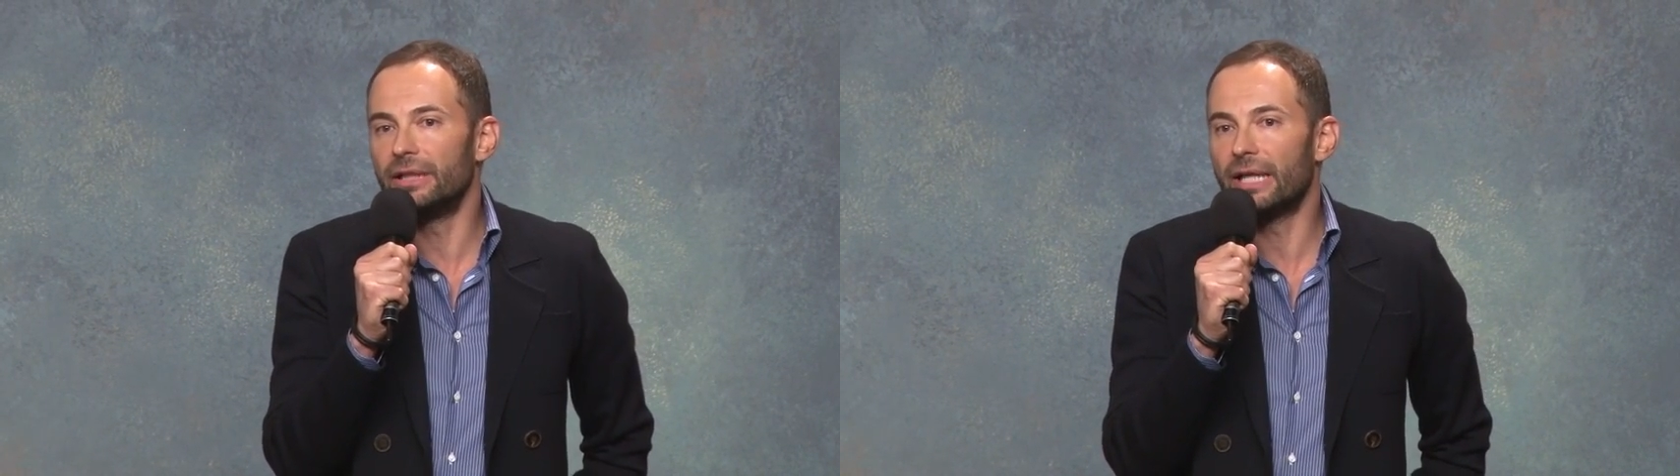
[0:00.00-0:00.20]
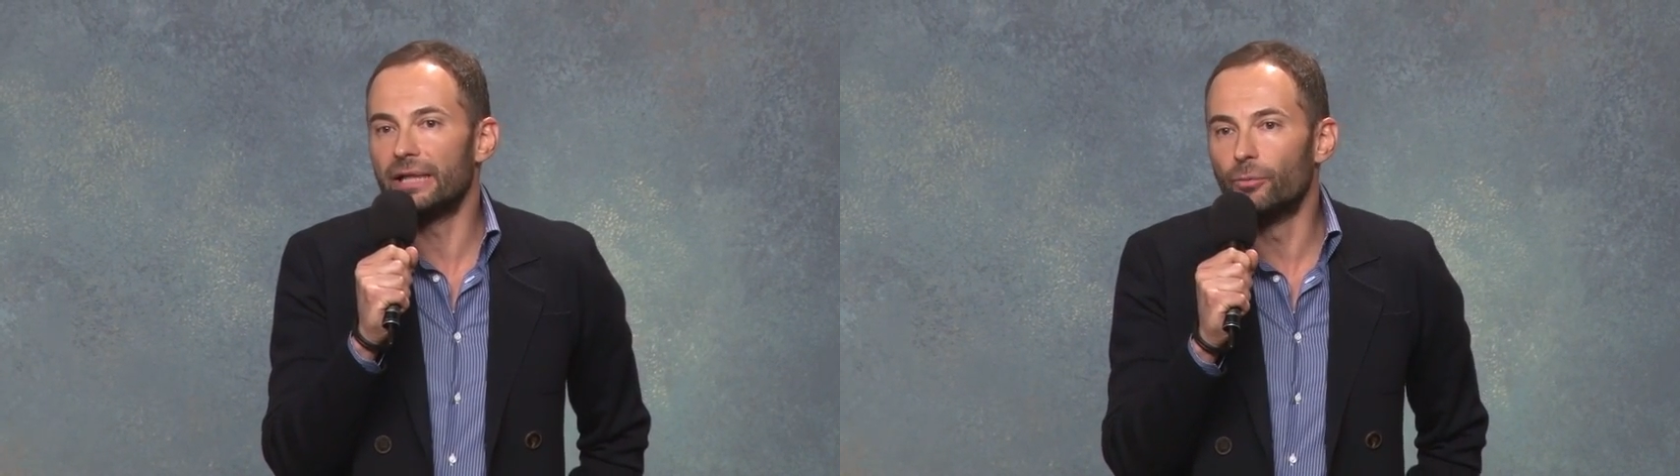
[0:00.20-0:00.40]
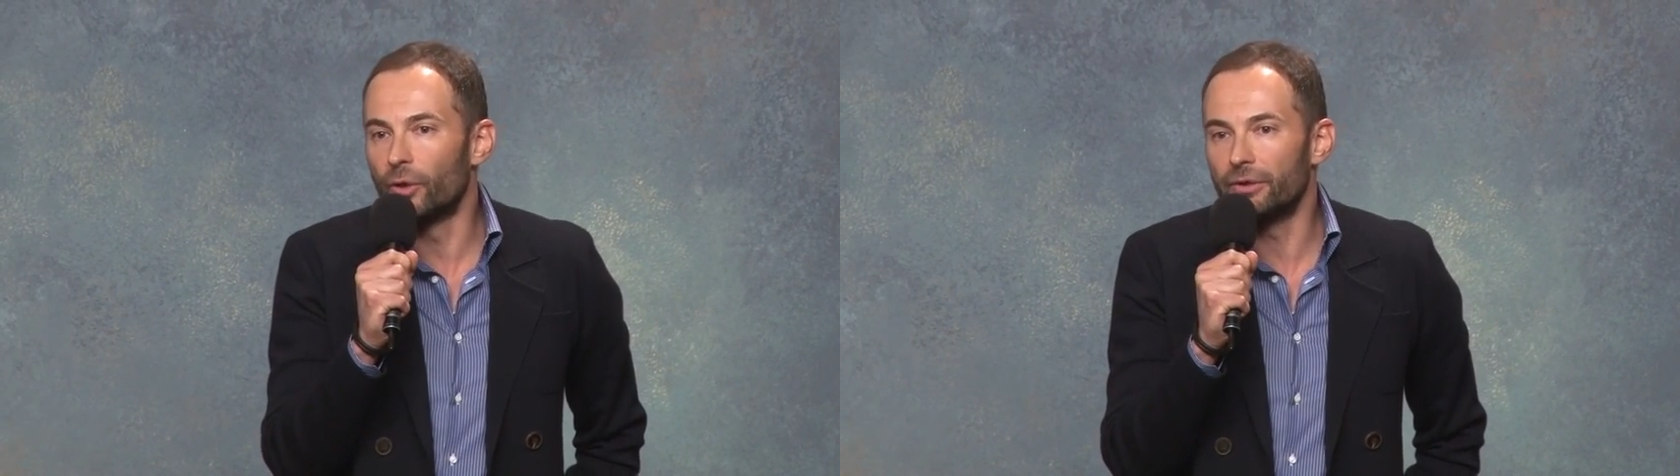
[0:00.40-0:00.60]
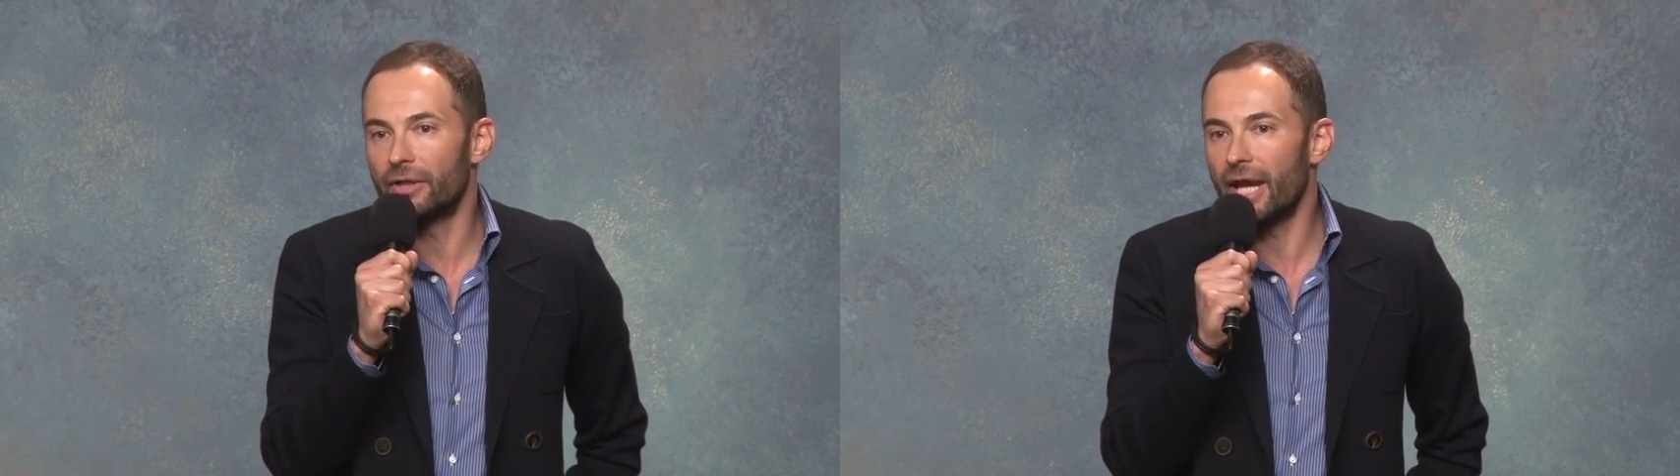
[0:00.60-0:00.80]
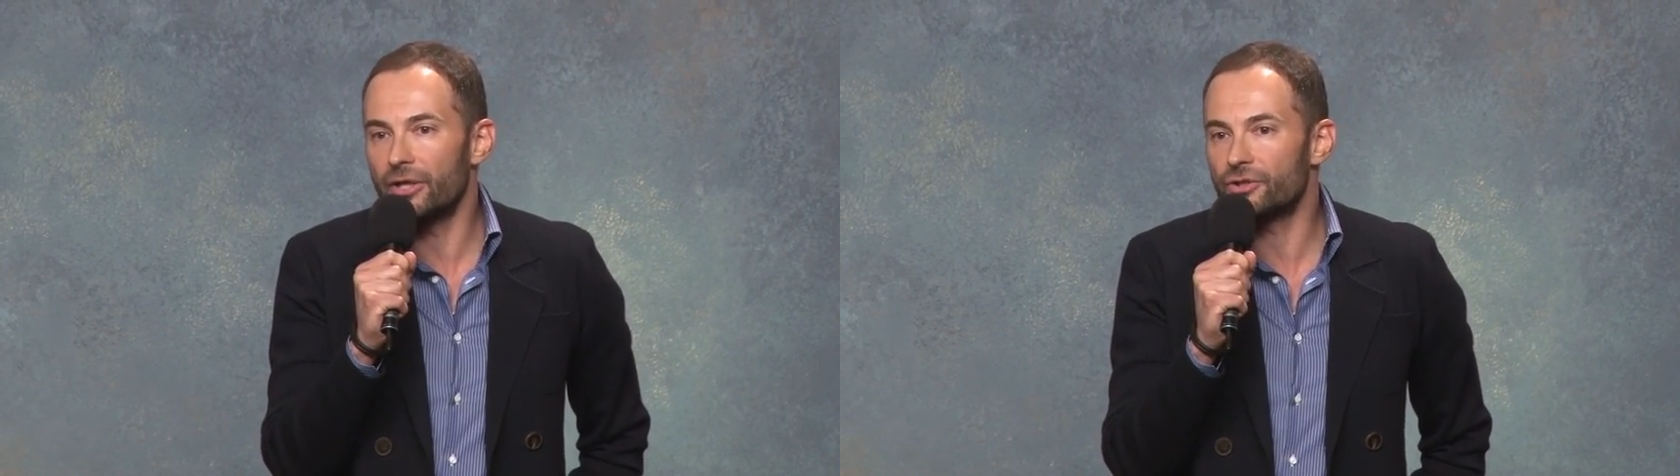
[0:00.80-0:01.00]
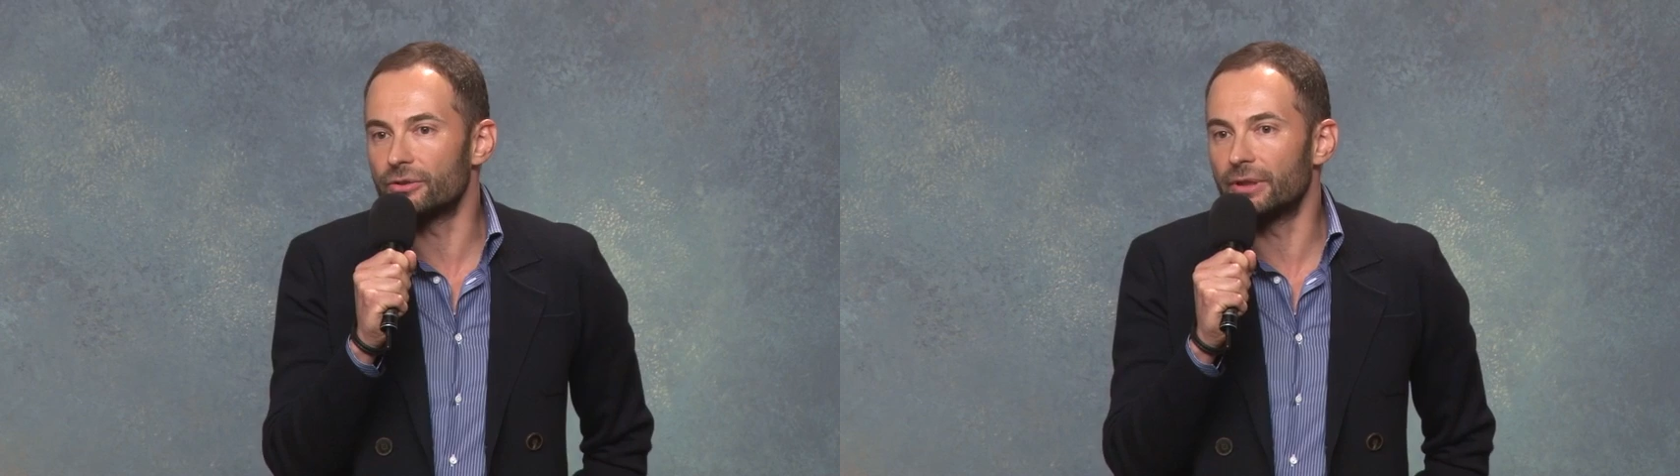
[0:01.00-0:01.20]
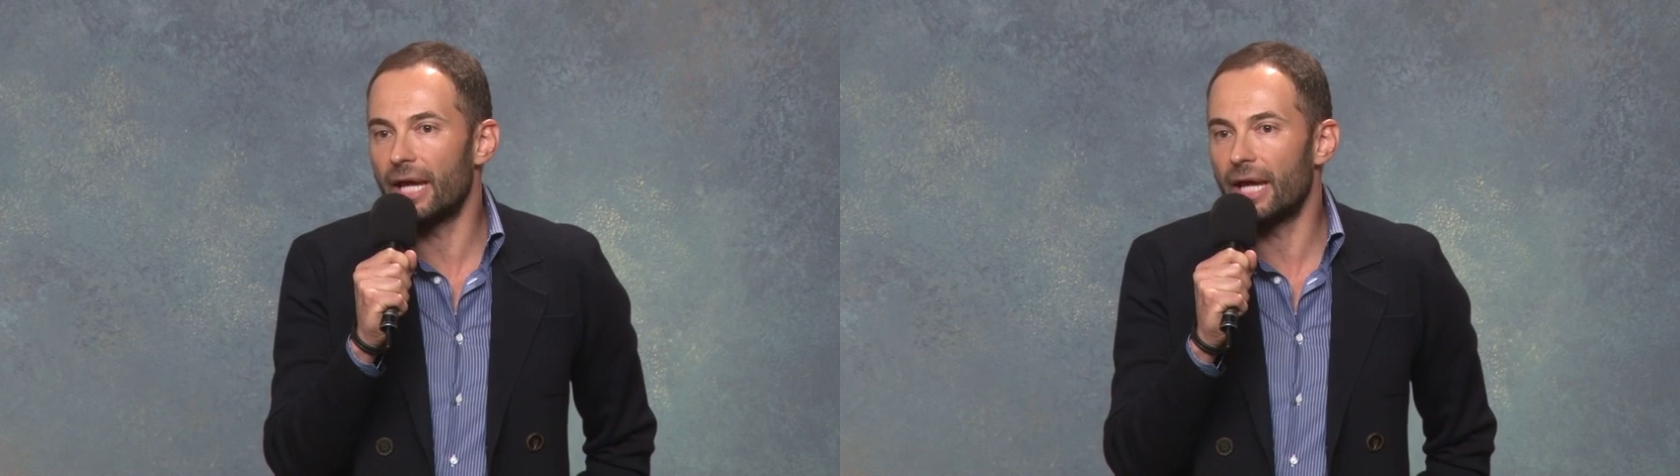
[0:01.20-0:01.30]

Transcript: need any more education.